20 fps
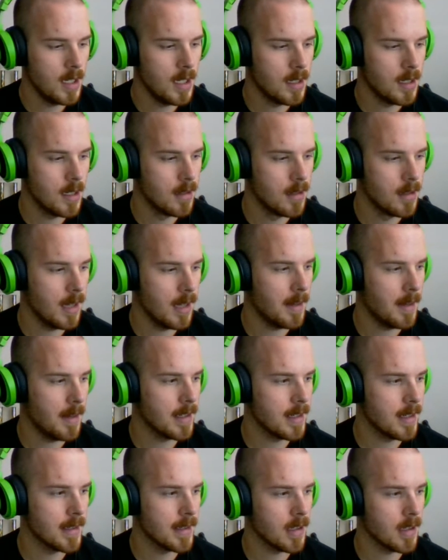Not much
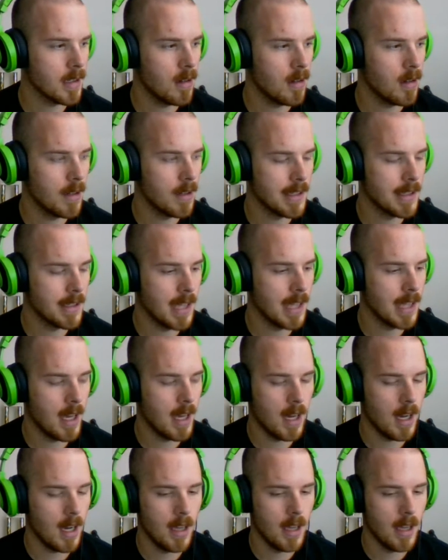else to go say.
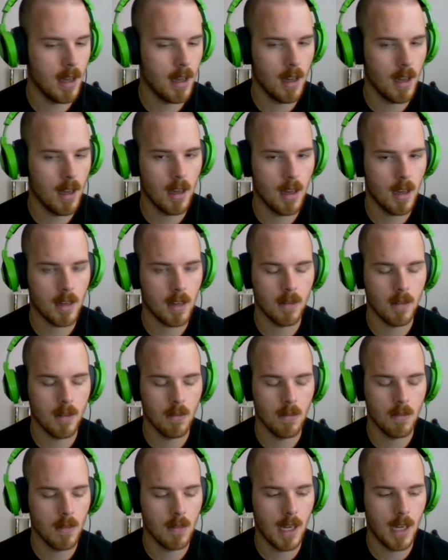I
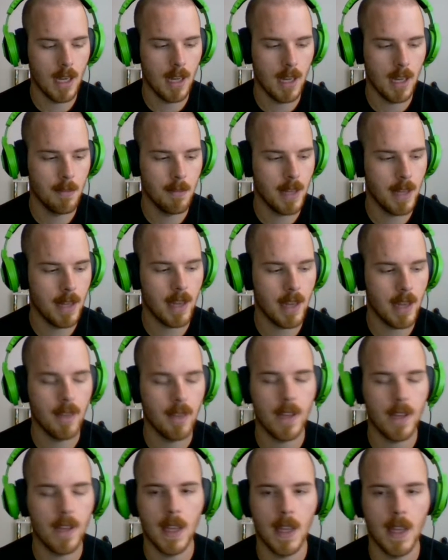am planning a
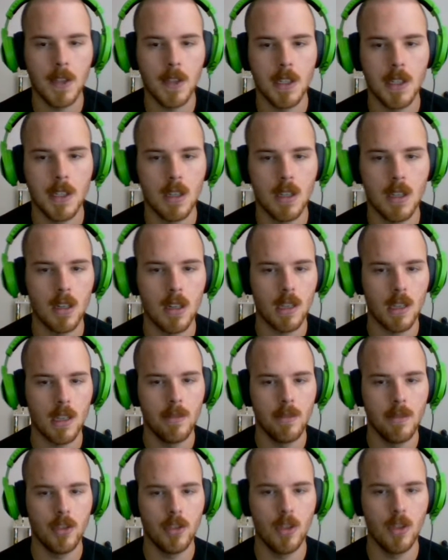vacation come
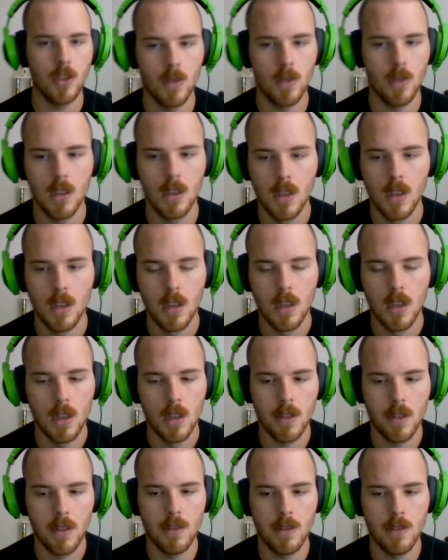June
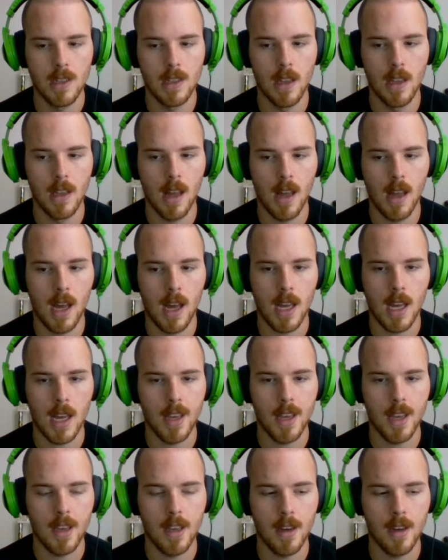through
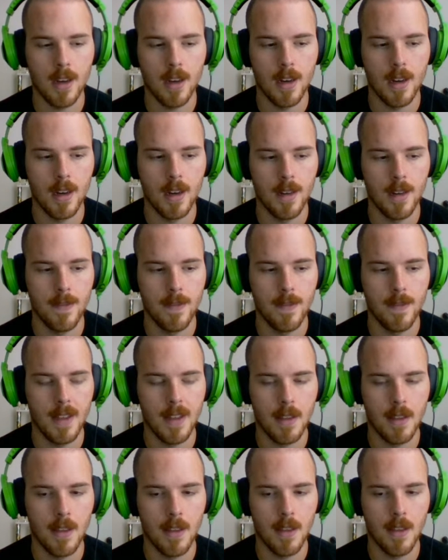July 5th
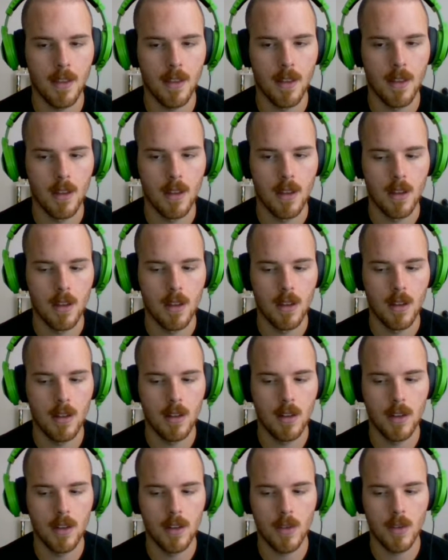
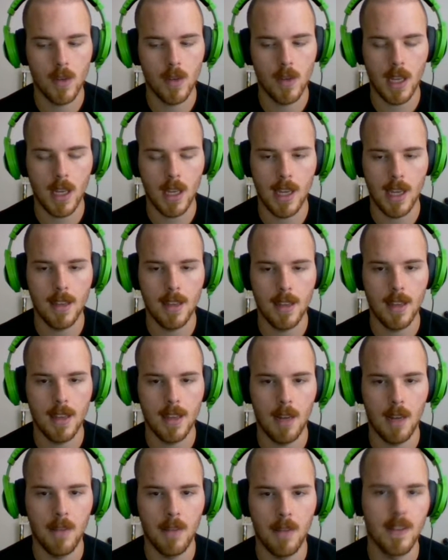and June 28th, and
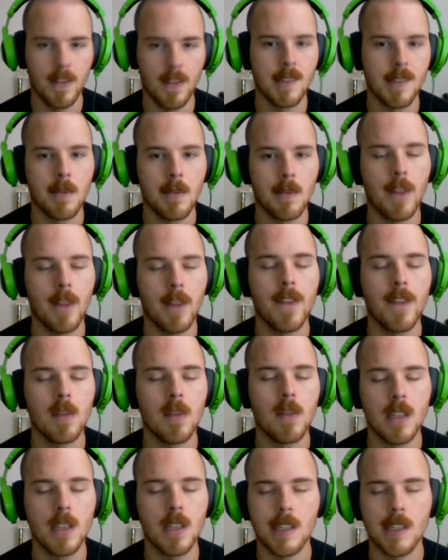I'll be visiting my
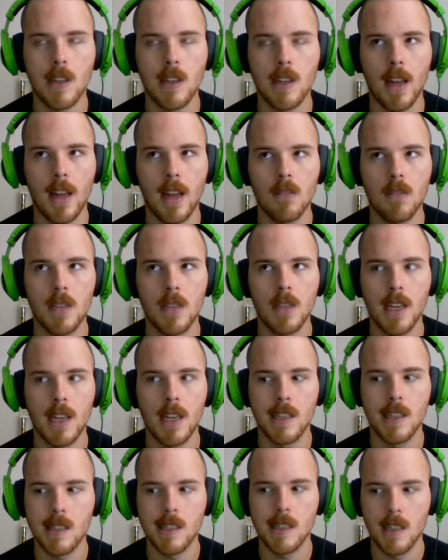family, so that would be
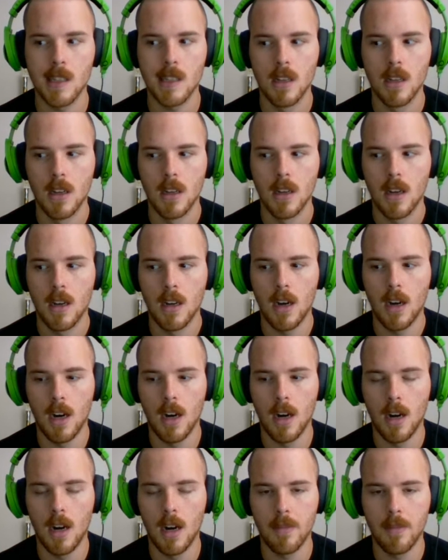nice.
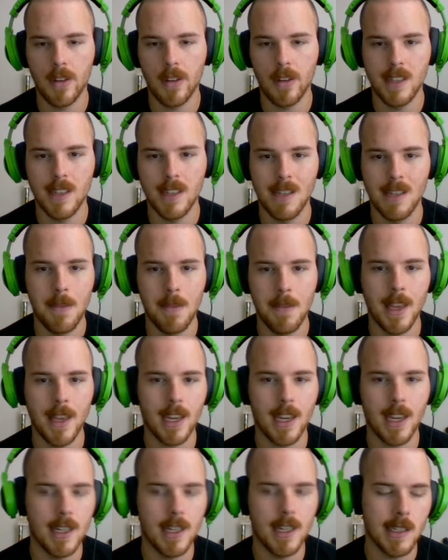I'm going to see a Pink
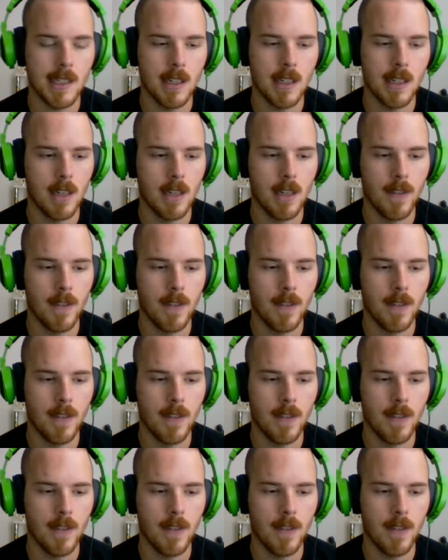concert at